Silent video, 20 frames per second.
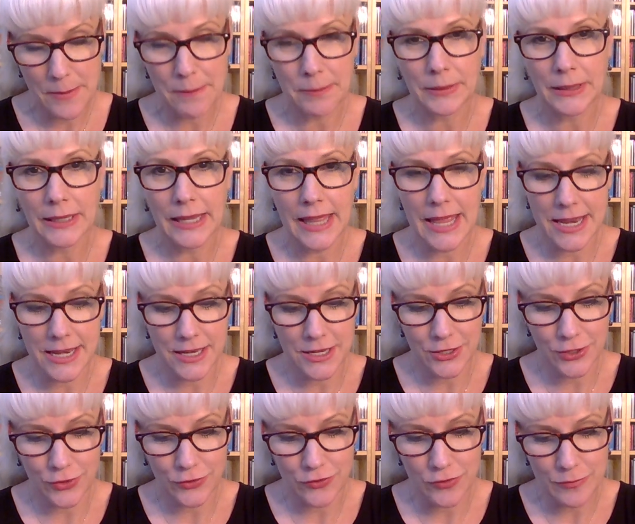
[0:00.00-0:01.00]
What
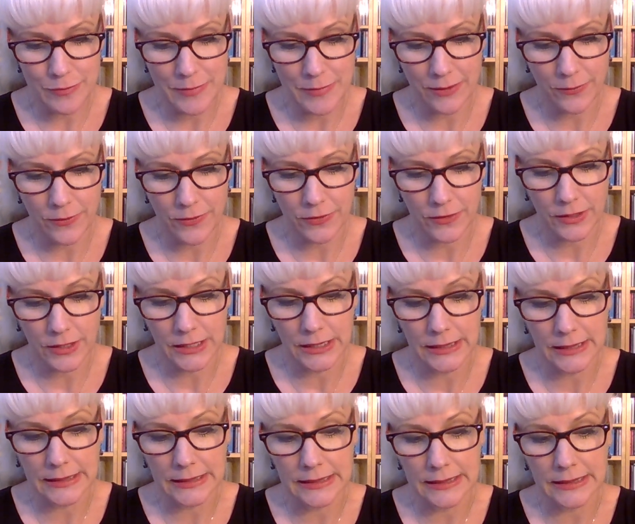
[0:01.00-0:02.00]
blend could you make with
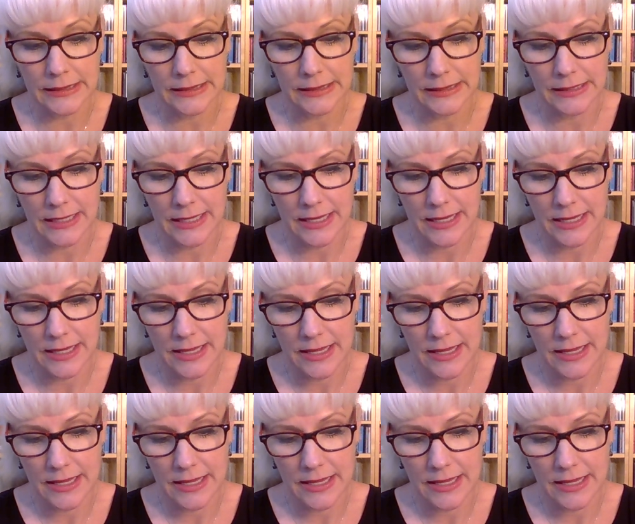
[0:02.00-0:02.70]
coal?